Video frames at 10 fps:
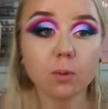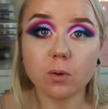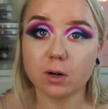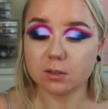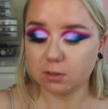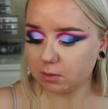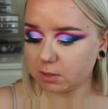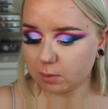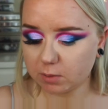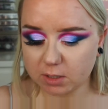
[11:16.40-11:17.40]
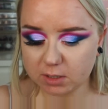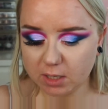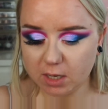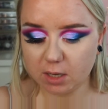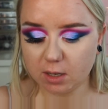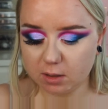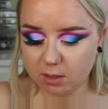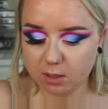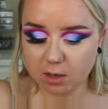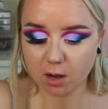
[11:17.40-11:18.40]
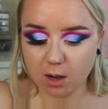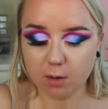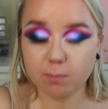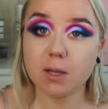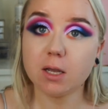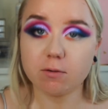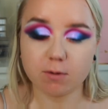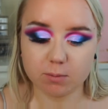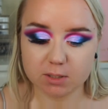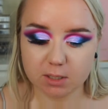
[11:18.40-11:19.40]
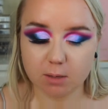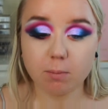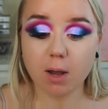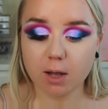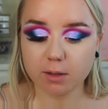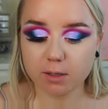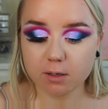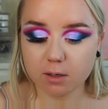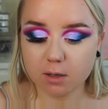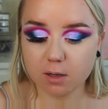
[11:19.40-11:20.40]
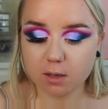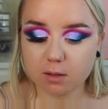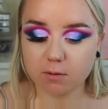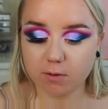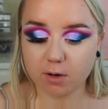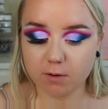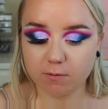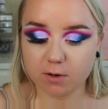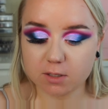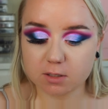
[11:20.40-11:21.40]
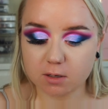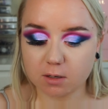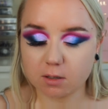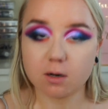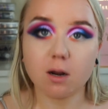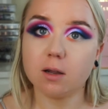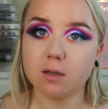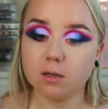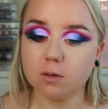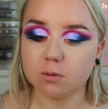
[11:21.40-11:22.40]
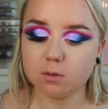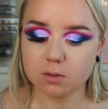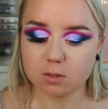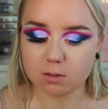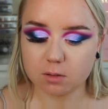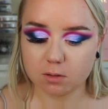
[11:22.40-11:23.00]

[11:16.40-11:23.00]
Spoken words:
what I'll do is I'm going to take the hot pink from the same palette, the very first color I used,